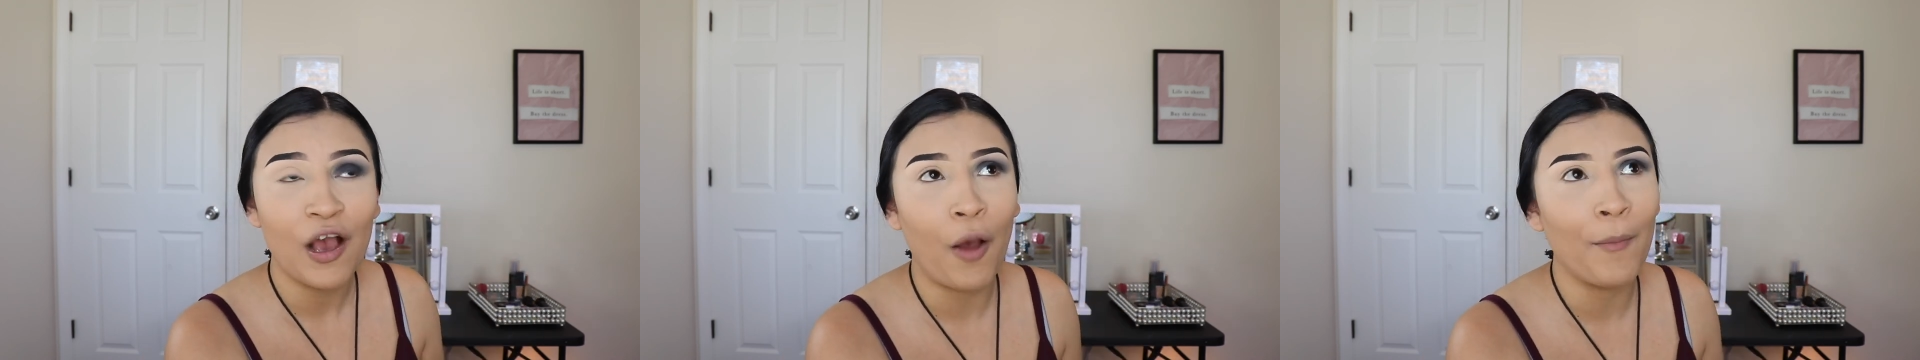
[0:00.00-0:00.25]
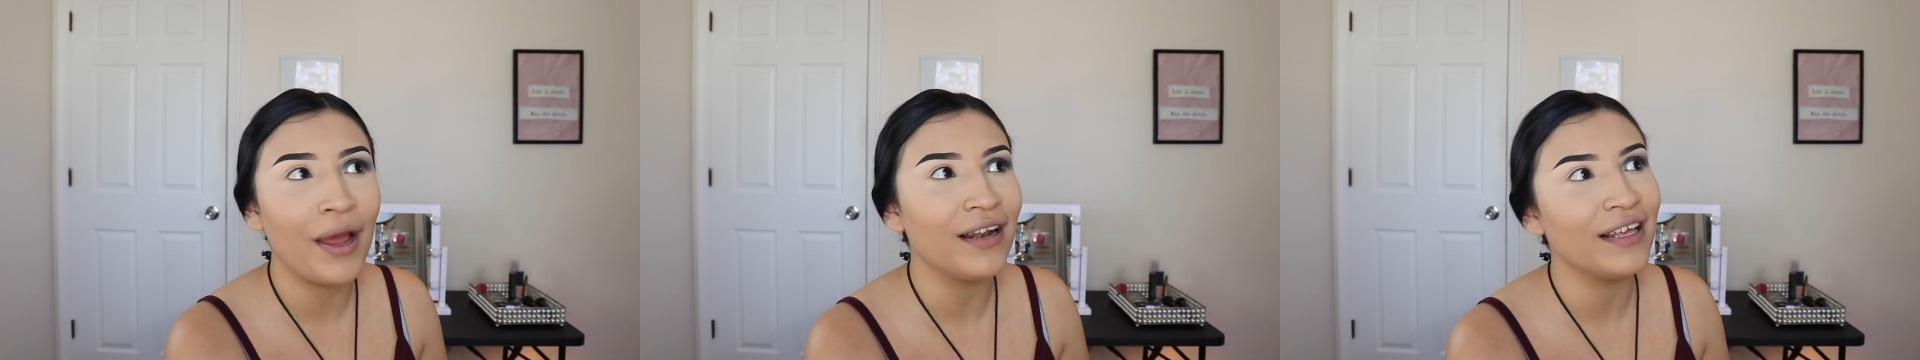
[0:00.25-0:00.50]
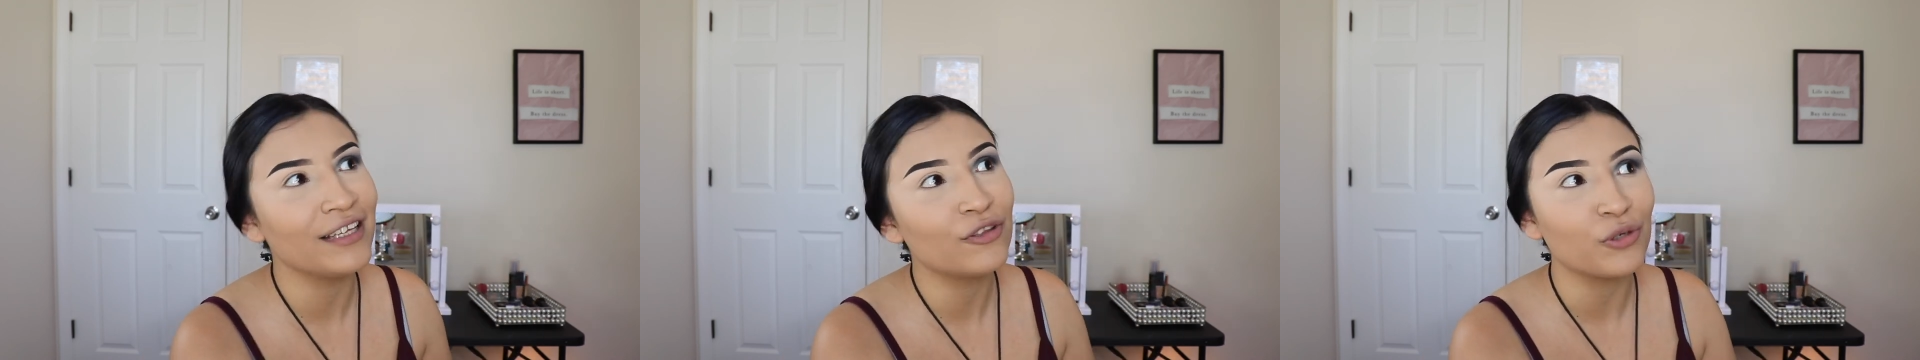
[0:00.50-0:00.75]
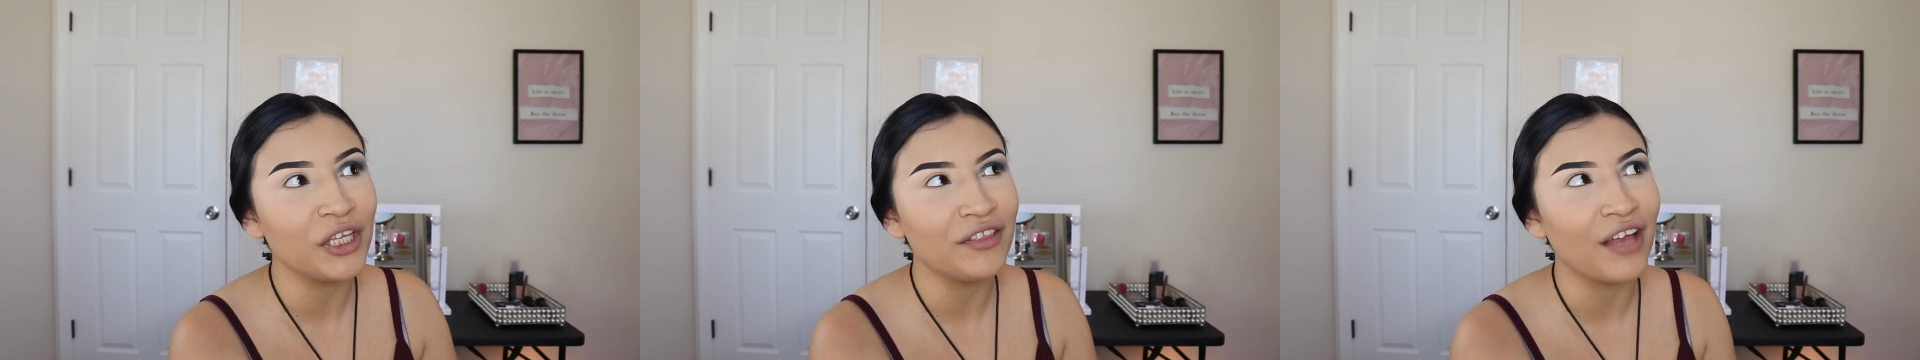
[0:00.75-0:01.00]
I'm at
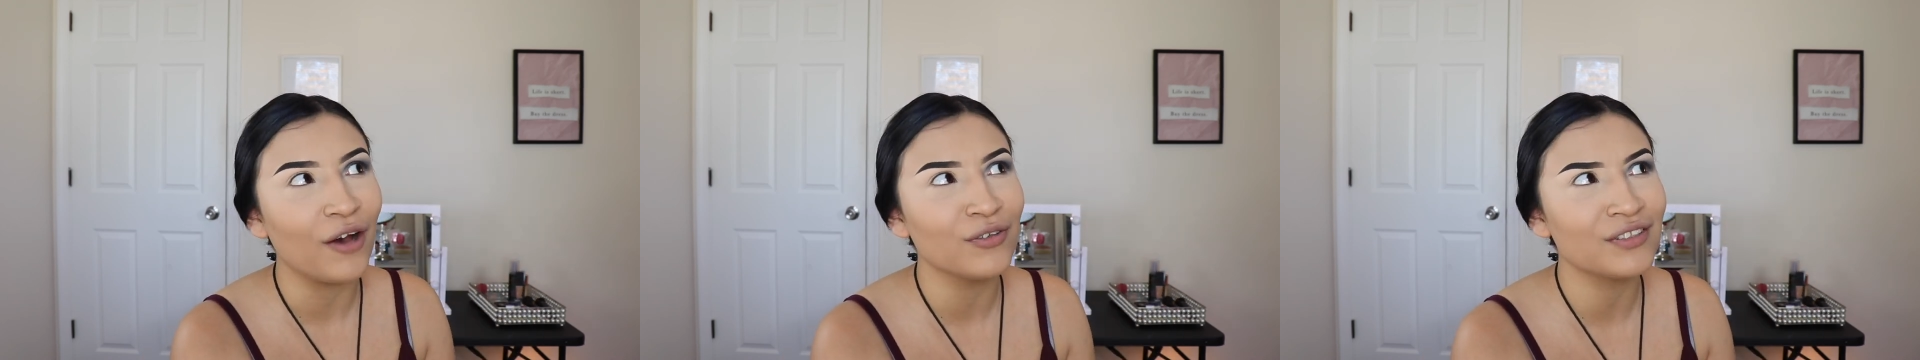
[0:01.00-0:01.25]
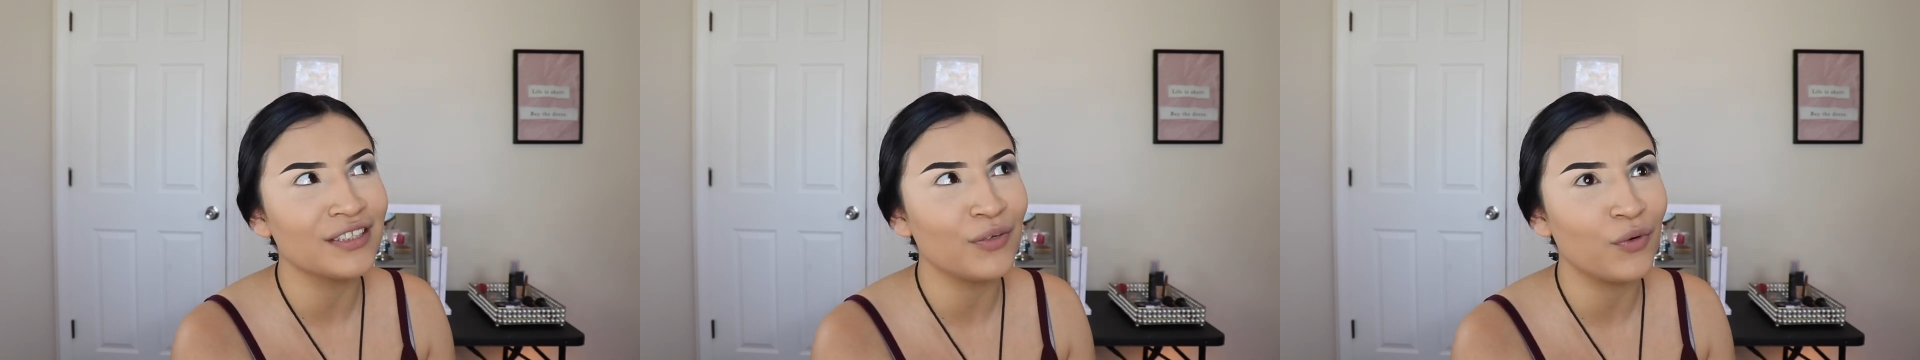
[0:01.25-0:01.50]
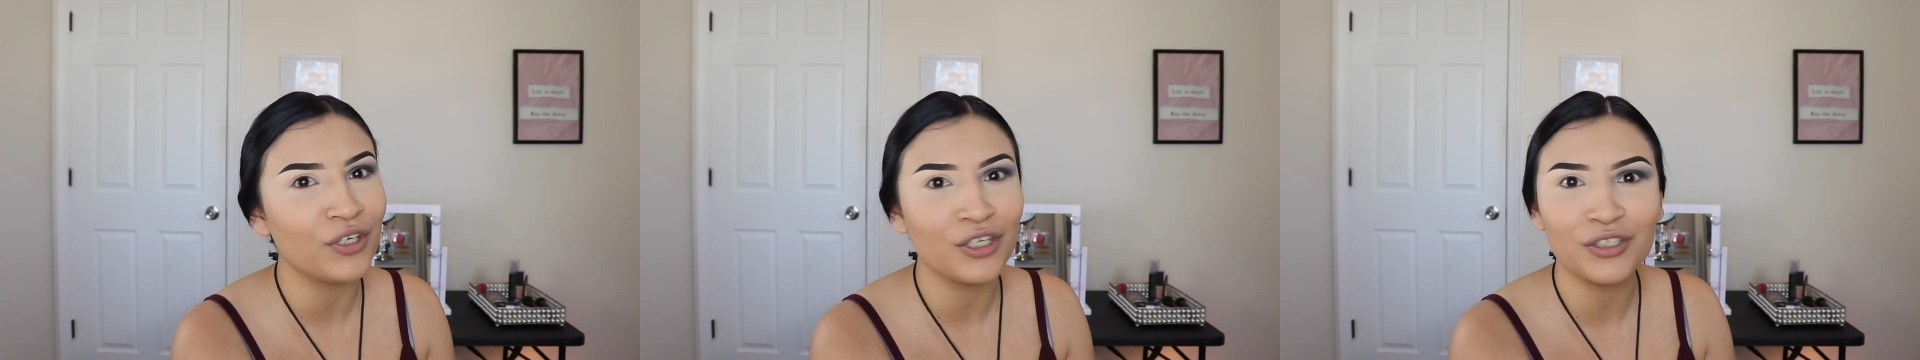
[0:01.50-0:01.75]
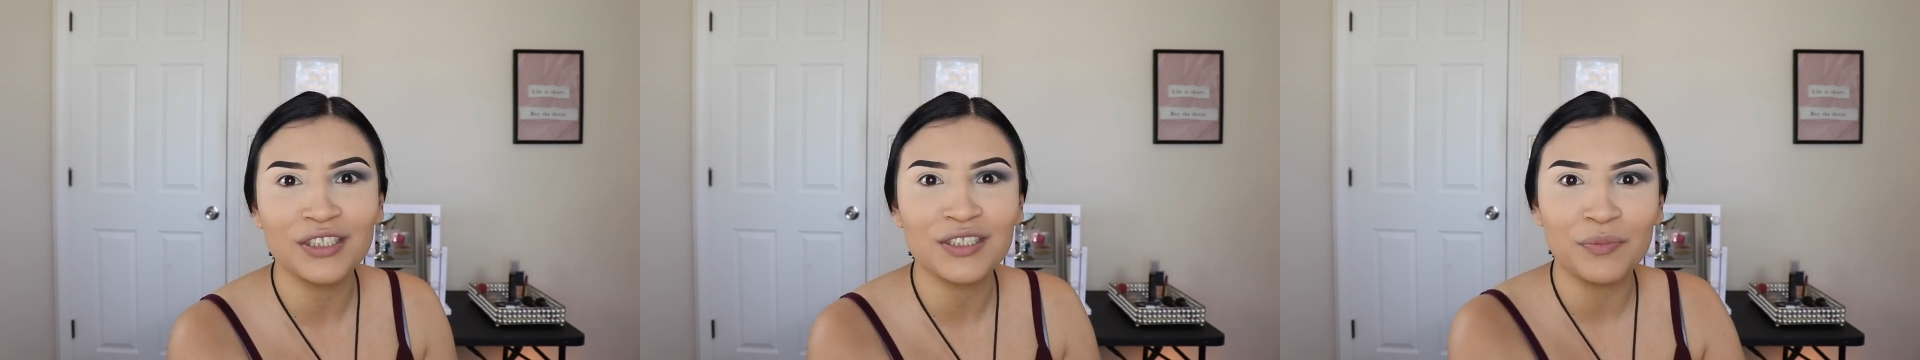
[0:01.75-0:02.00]
like
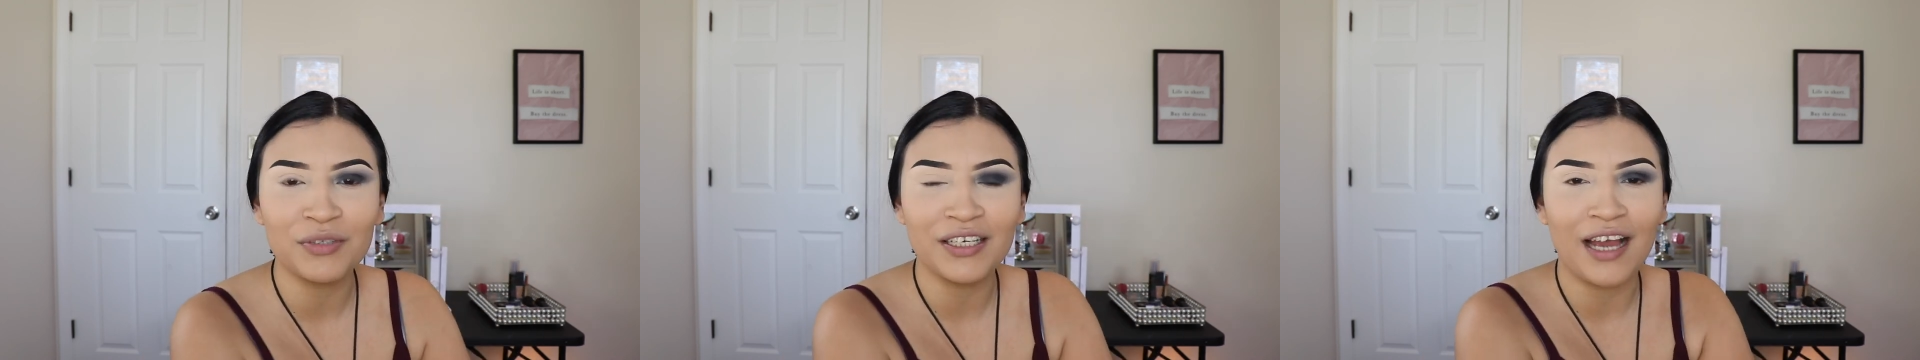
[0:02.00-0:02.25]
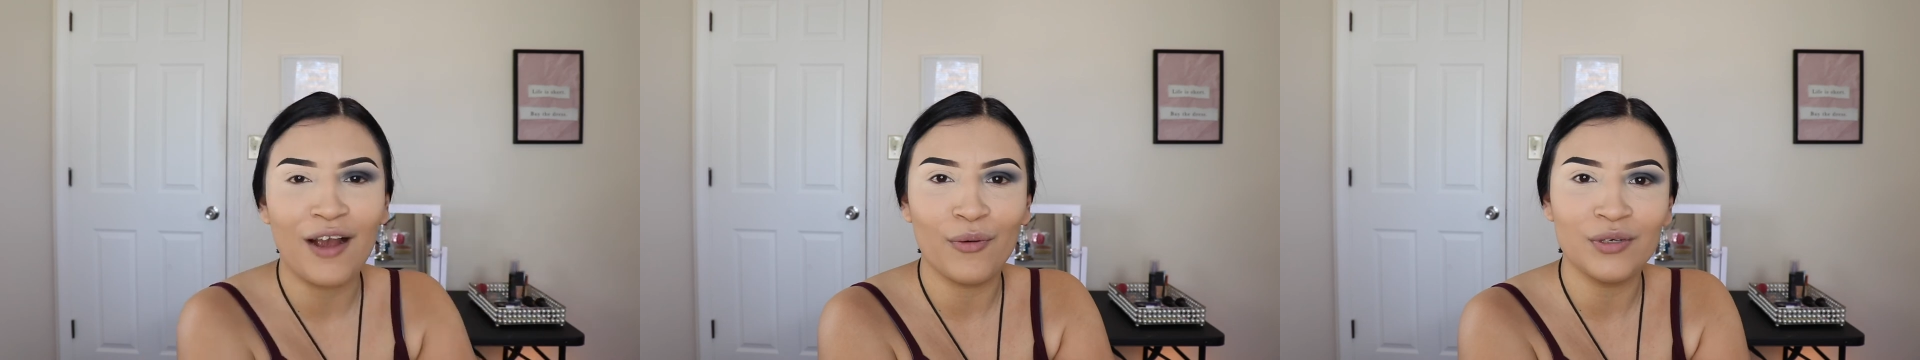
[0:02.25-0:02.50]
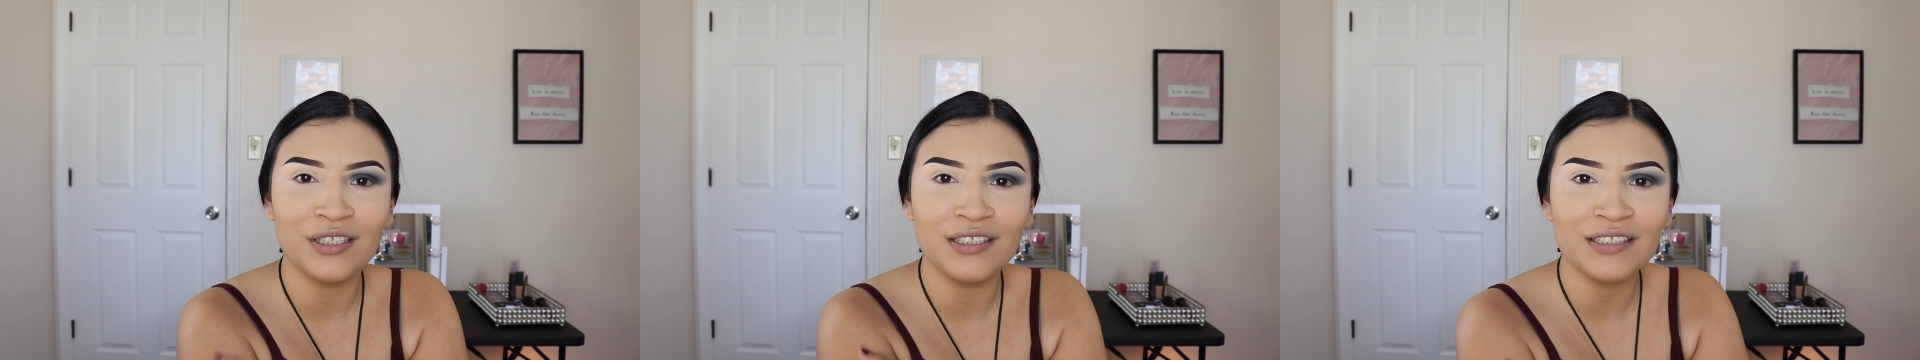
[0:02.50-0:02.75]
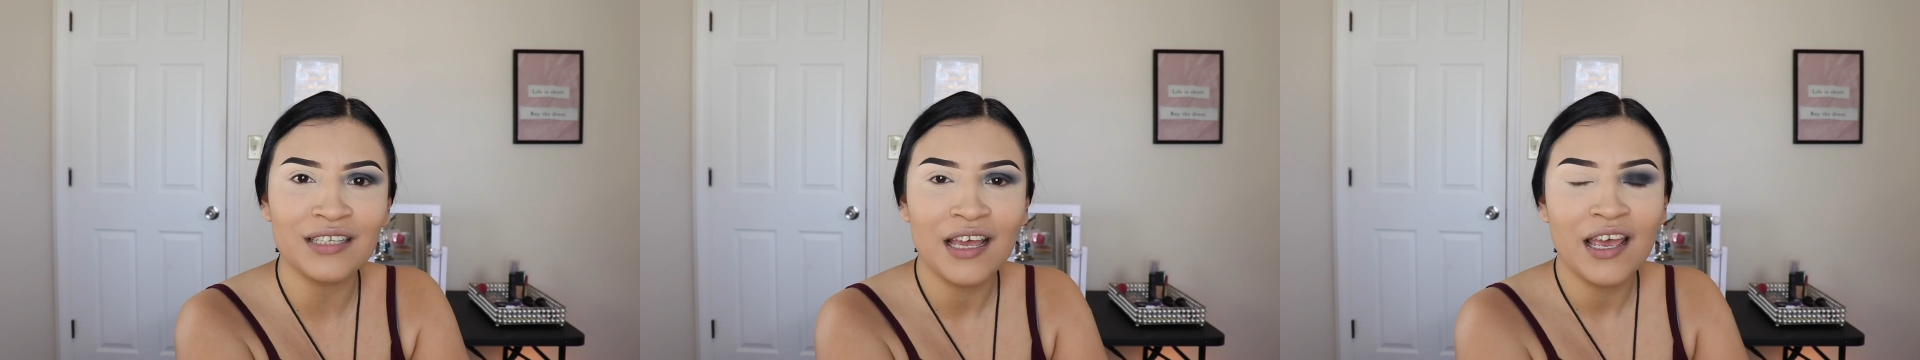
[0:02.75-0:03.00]
3,100 something
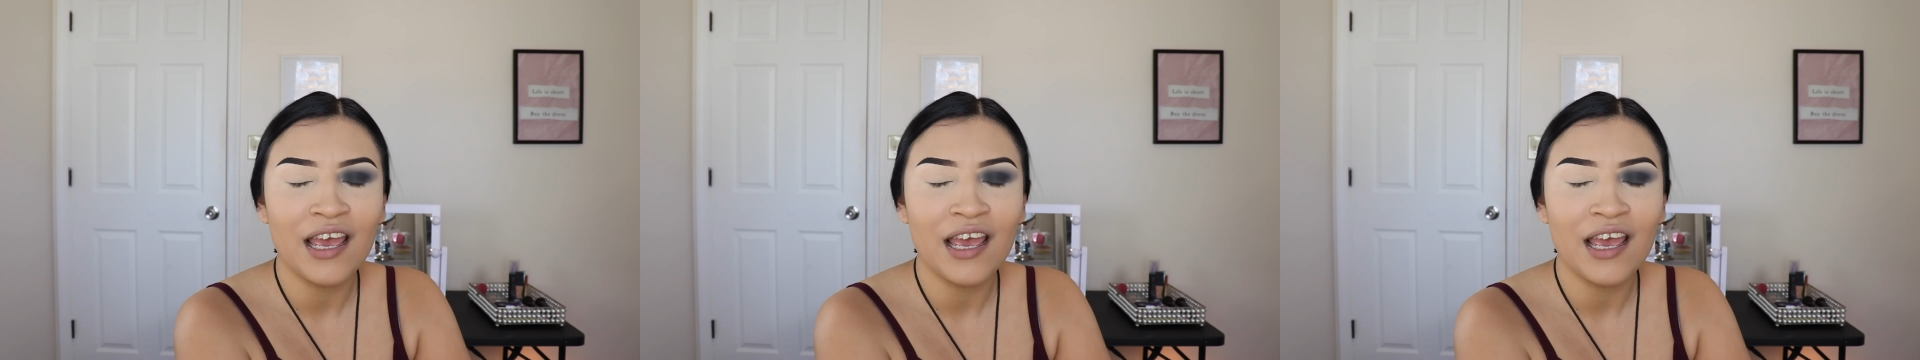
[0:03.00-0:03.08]
hours.